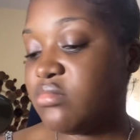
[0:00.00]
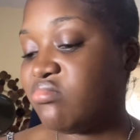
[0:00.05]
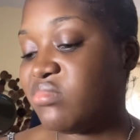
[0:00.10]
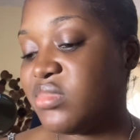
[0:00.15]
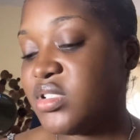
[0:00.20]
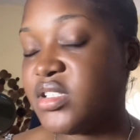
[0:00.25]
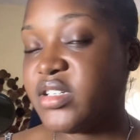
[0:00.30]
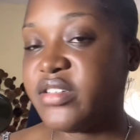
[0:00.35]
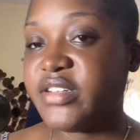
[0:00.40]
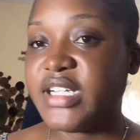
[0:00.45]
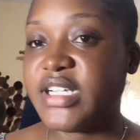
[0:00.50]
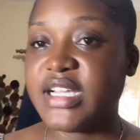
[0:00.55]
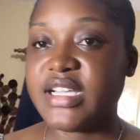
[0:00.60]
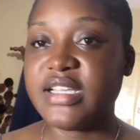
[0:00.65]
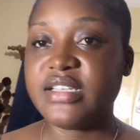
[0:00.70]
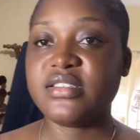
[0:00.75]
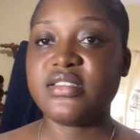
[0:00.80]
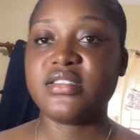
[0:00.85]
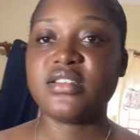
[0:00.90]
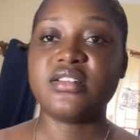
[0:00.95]
Sorry
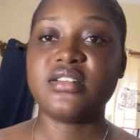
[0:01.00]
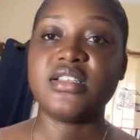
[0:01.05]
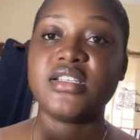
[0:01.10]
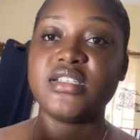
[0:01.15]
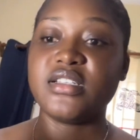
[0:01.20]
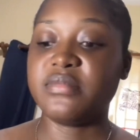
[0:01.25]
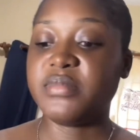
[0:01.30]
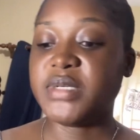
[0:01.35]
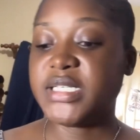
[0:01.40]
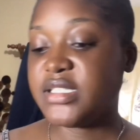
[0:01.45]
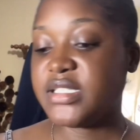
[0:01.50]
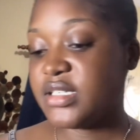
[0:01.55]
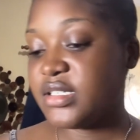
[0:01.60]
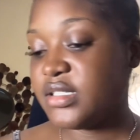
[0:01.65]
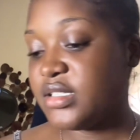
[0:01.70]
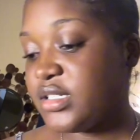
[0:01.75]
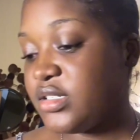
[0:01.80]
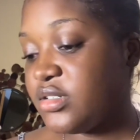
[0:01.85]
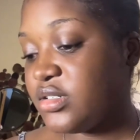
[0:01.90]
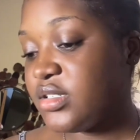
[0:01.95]
guys, a lot of
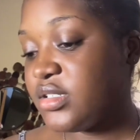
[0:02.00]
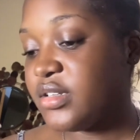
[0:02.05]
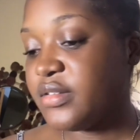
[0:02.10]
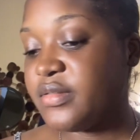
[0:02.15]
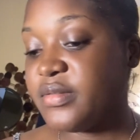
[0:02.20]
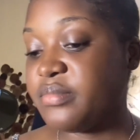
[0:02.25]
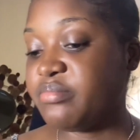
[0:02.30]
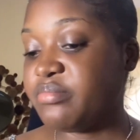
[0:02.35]
mosquitoes just uh,